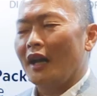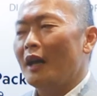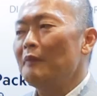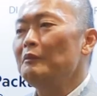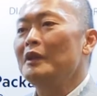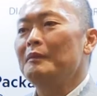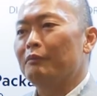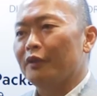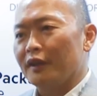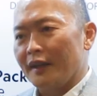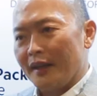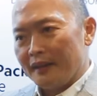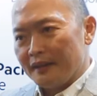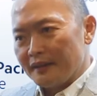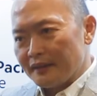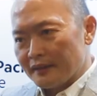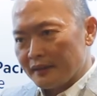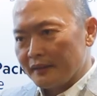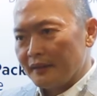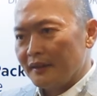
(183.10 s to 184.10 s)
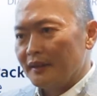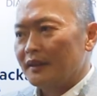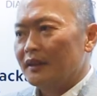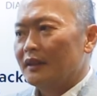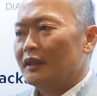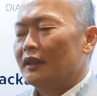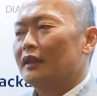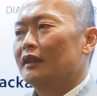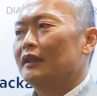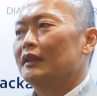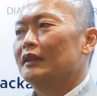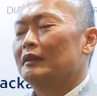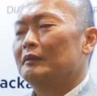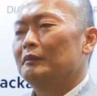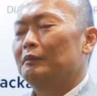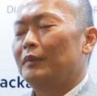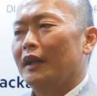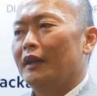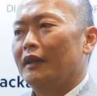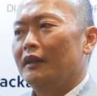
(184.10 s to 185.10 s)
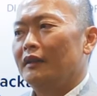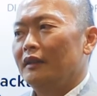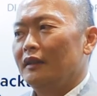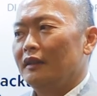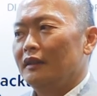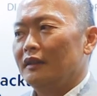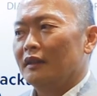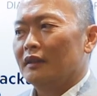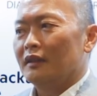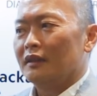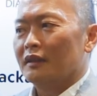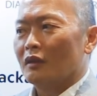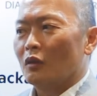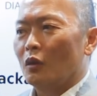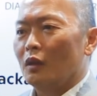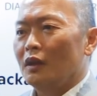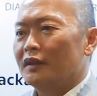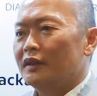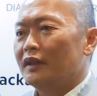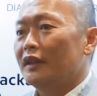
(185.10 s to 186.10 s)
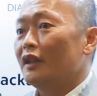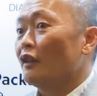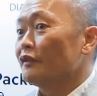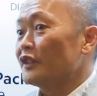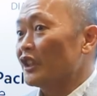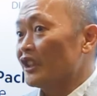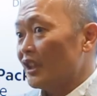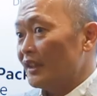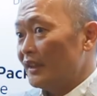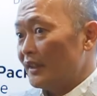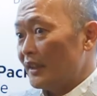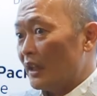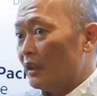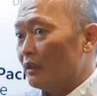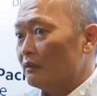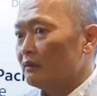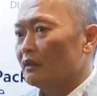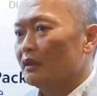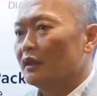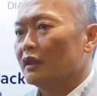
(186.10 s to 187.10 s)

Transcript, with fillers: I'm impressed uh, by the uh, quality of the turnout,